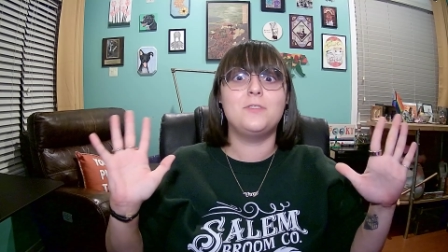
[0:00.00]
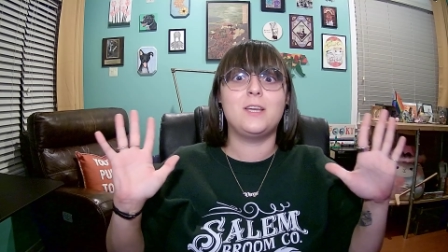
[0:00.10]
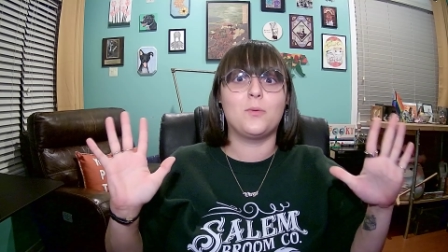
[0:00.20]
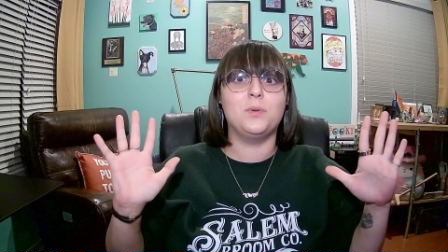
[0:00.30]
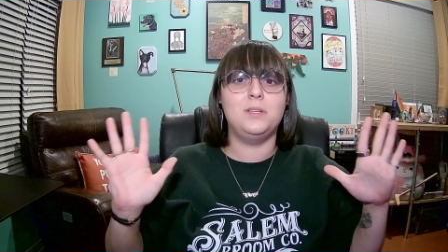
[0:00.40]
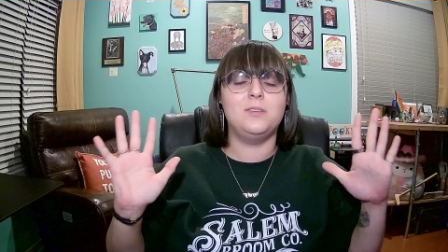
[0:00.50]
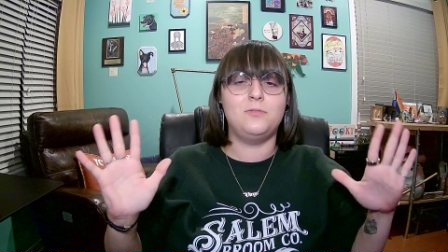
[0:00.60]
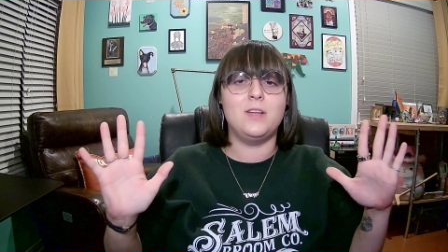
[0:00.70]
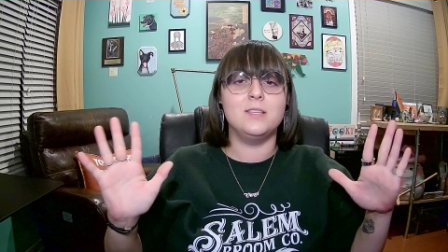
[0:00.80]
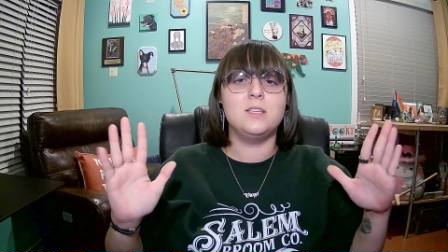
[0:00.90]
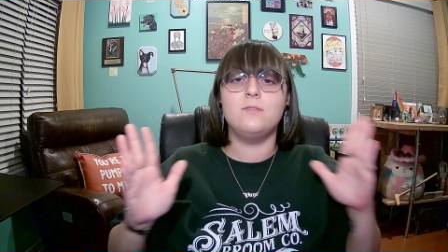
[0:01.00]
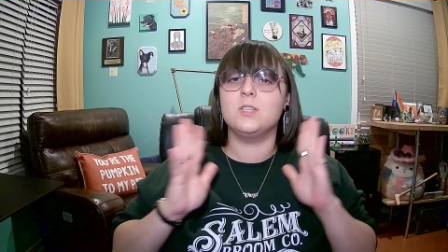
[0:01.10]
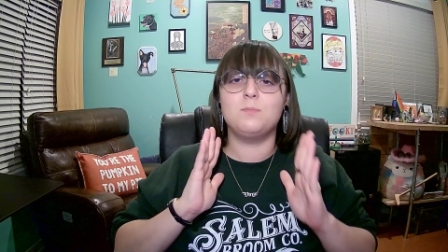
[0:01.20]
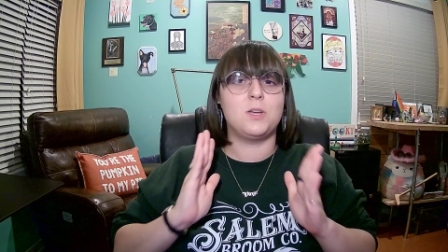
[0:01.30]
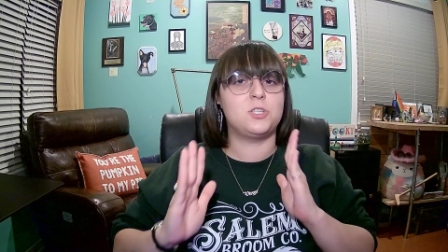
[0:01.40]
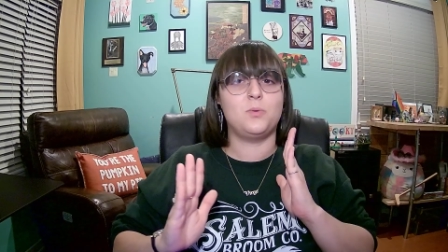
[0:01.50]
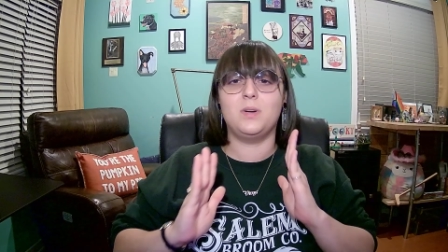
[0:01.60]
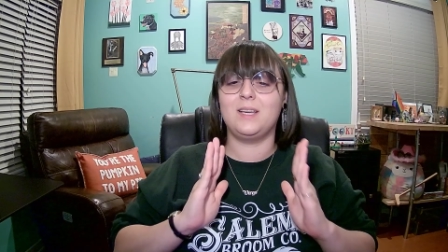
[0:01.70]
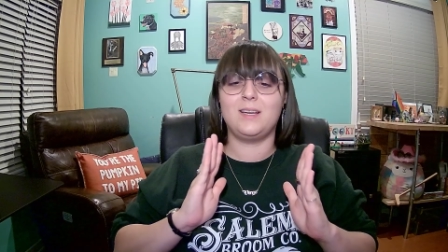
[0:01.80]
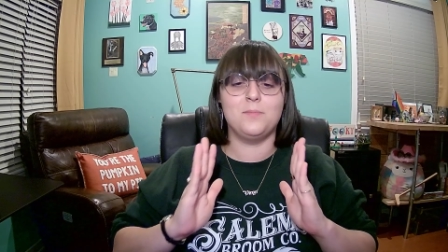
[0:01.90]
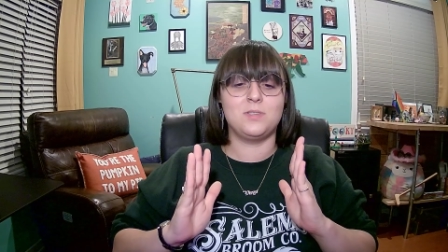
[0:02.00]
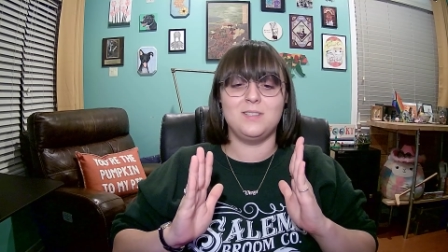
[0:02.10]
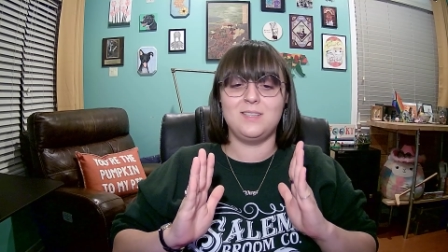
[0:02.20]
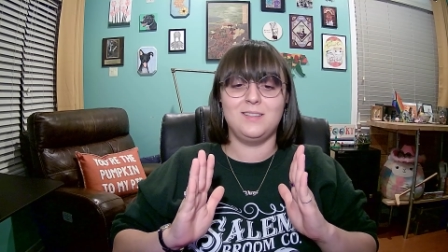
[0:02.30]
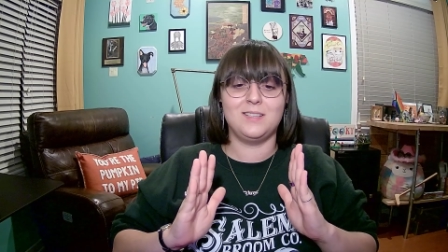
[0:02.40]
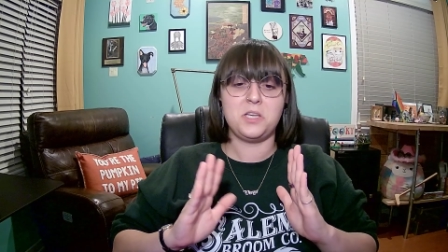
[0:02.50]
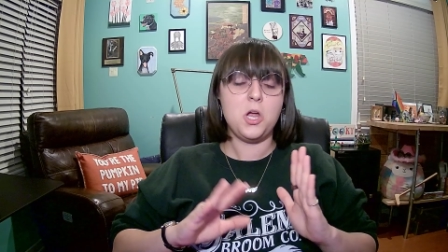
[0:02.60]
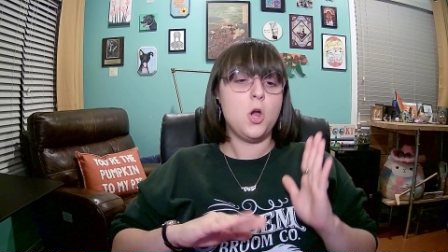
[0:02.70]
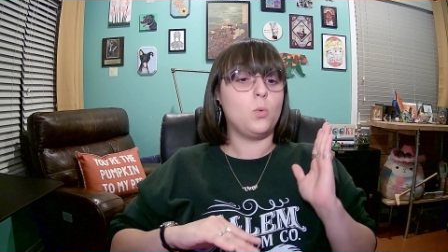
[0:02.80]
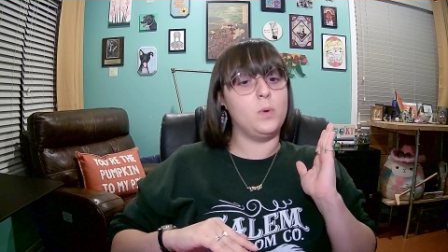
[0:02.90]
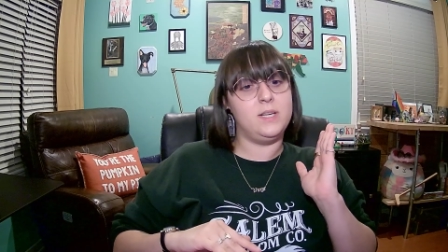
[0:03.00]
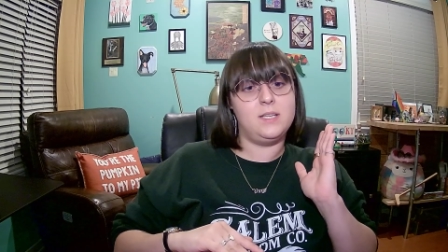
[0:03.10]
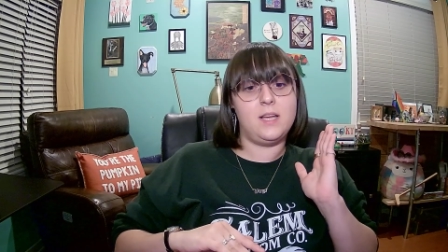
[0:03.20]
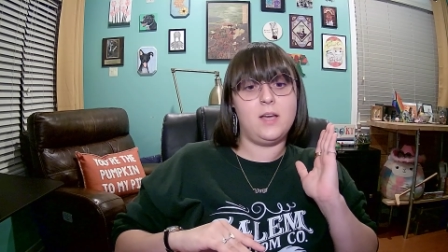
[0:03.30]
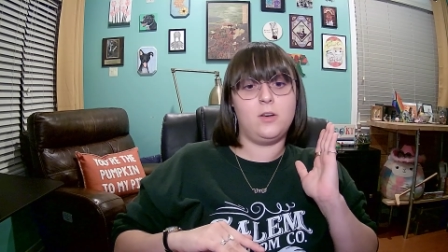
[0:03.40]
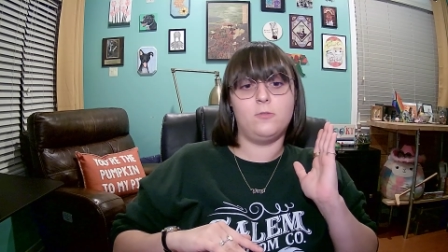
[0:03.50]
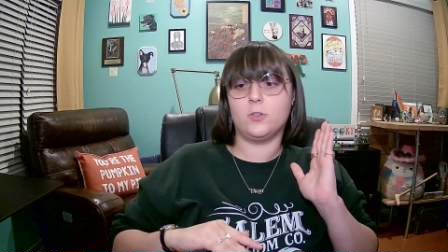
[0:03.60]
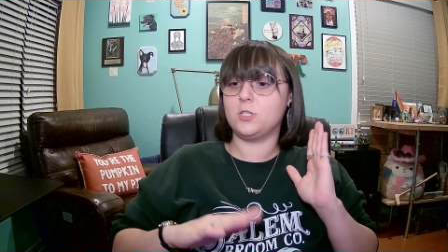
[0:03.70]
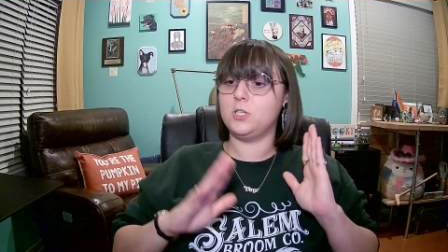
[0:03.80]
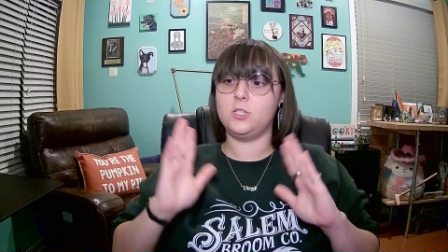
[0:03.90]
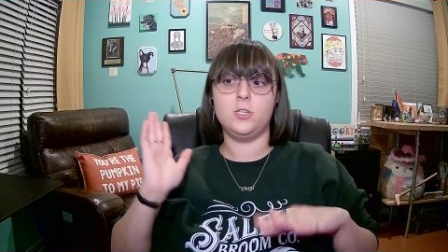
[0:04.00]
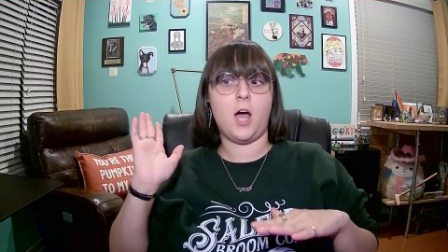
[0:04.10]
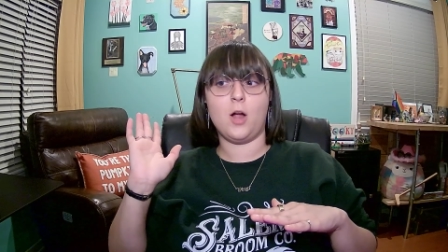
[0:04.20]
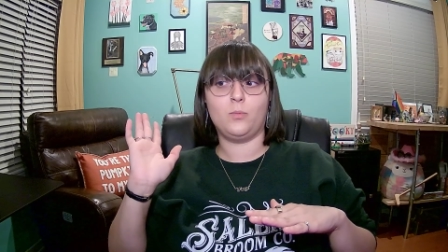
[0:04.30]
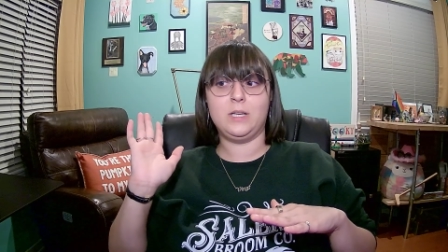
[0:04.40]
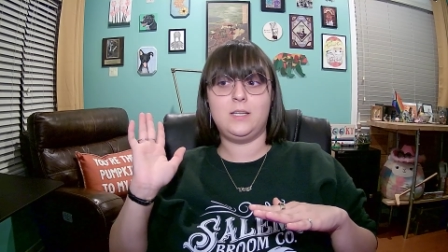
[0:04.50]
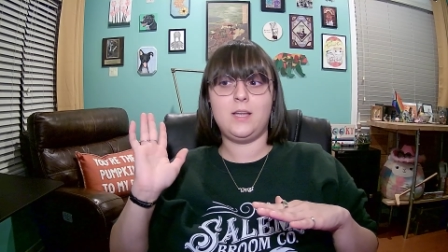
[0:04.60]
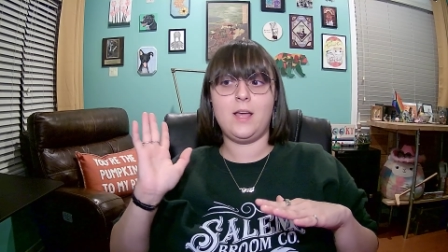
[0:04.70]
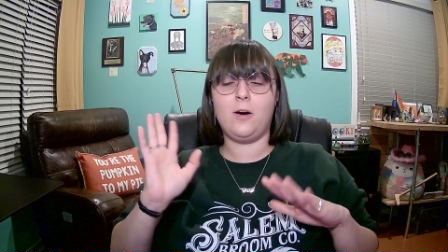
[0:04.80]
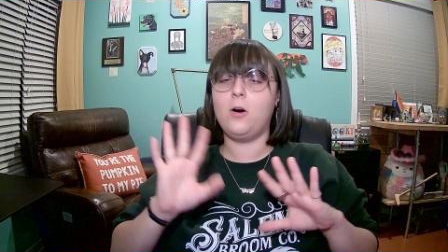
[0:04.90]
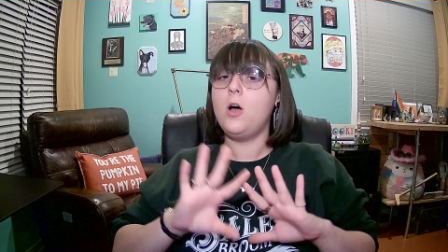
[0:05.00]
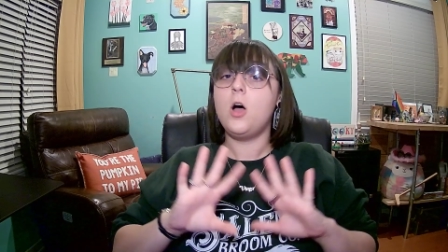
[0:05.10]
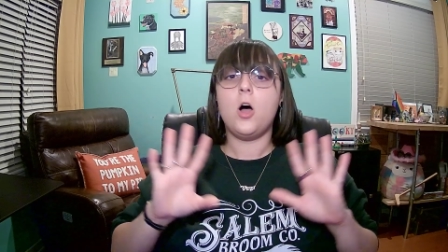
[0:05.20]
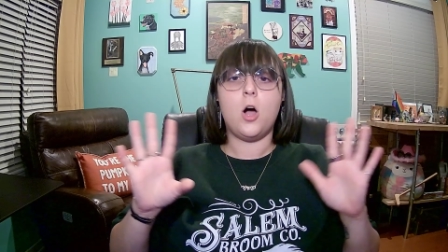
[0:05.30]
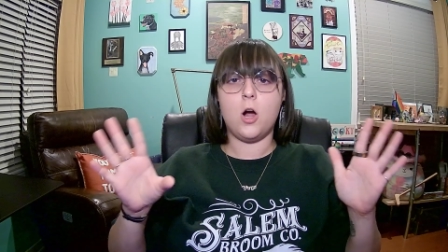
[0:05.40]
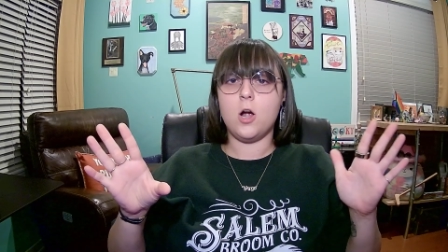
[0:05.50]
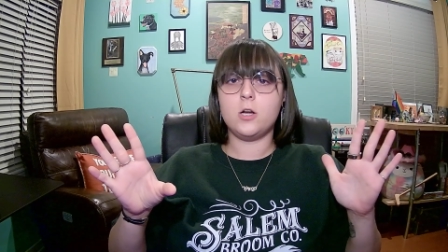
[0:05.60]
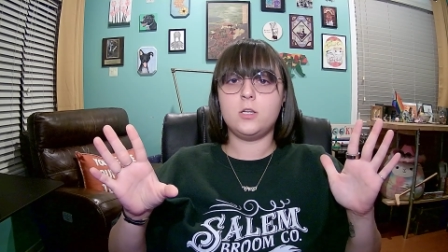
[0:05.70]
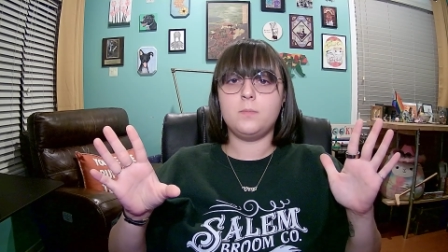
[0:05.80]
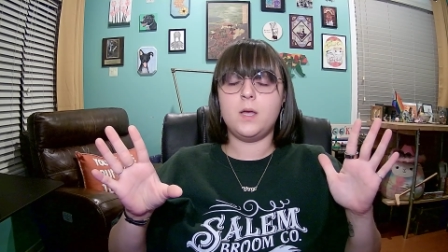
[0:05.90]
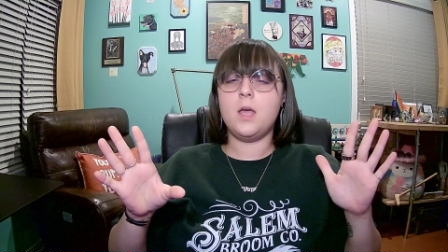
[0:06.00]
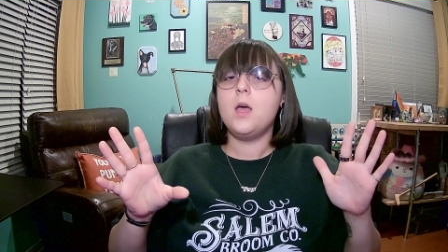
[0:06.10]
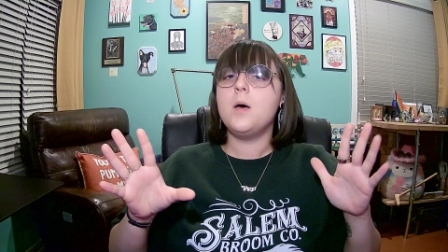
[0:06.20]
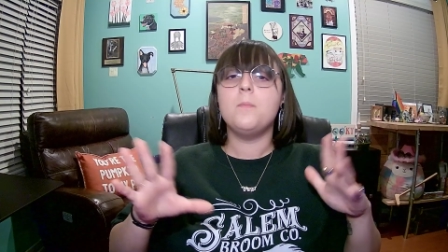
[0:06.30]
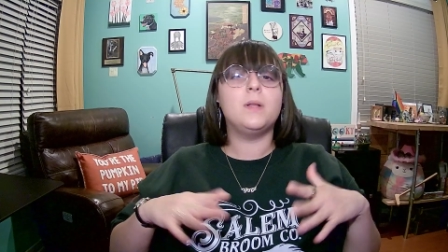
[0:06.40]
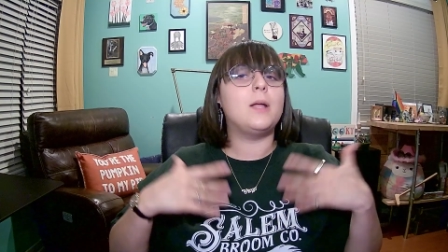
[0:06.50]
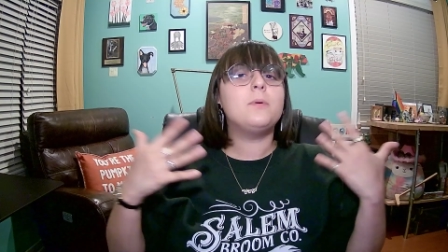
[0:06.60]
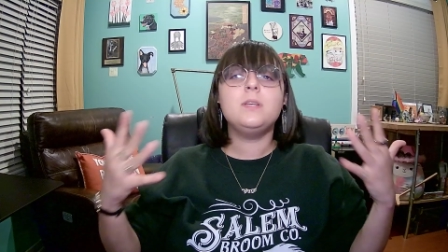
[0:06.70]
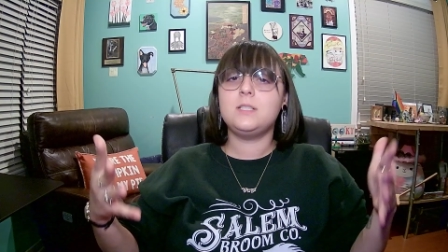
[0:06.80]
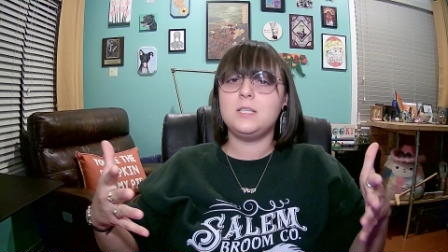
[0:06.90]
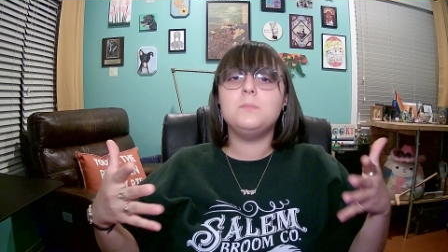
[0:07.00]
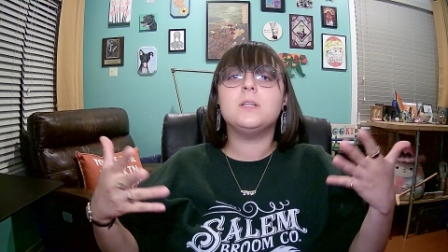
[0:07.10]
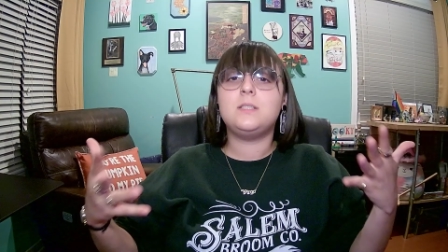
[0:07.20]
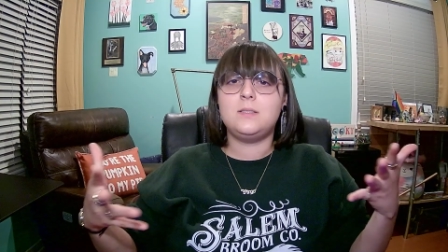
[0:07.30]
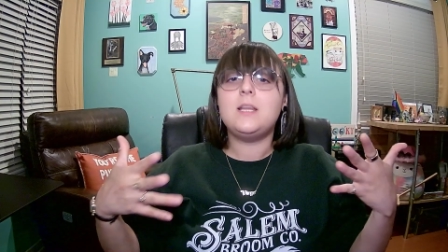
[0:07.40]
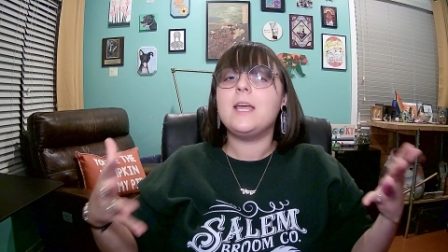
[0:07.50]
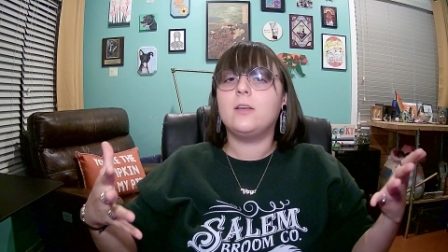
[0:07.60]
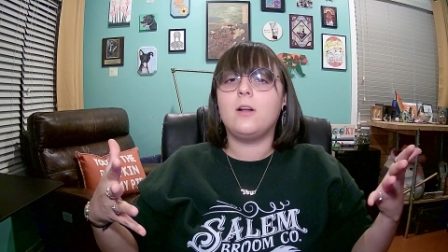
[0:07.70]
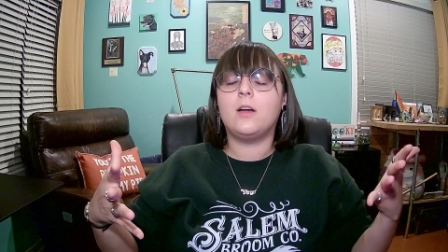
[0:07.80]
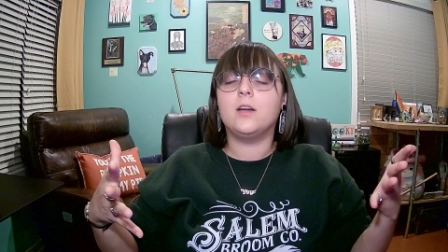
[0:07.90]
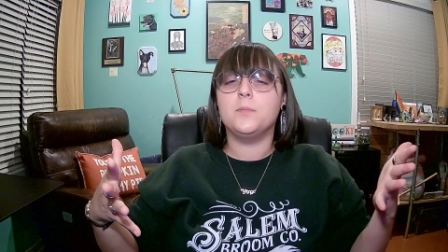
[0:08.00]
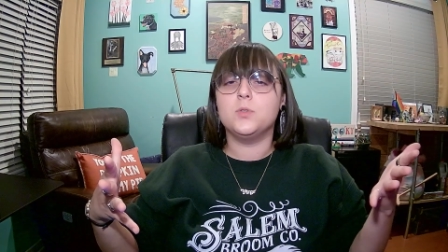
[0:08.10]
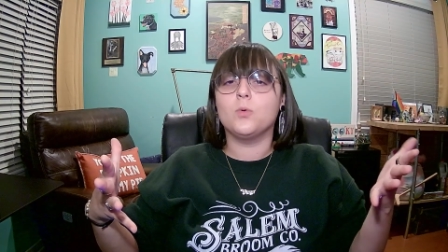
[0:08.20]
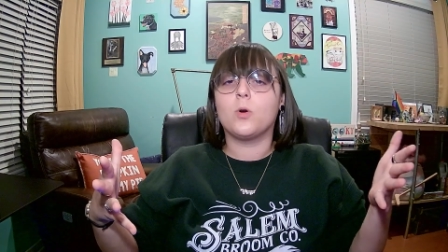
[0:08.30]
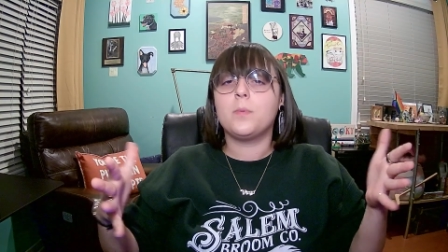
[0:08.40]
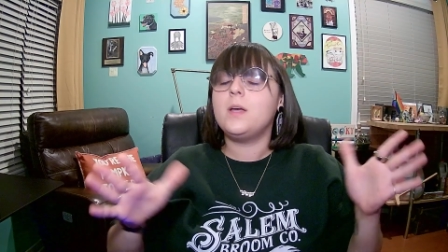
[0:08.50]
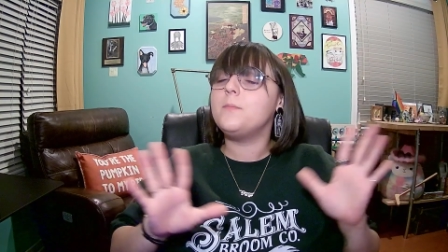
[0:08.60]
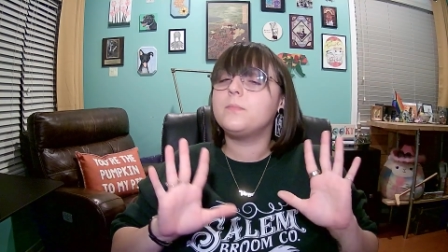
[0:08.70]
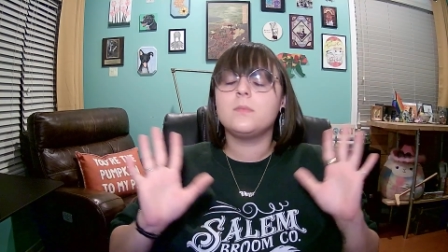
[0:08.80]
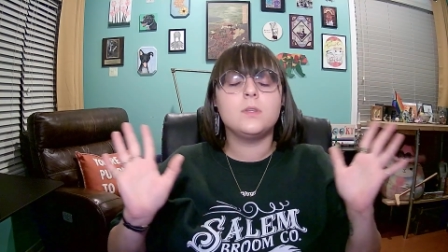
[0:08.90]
get really defensive, especially when it comes into this retail versus not retail argument, but they really seem to take it on and absorb it.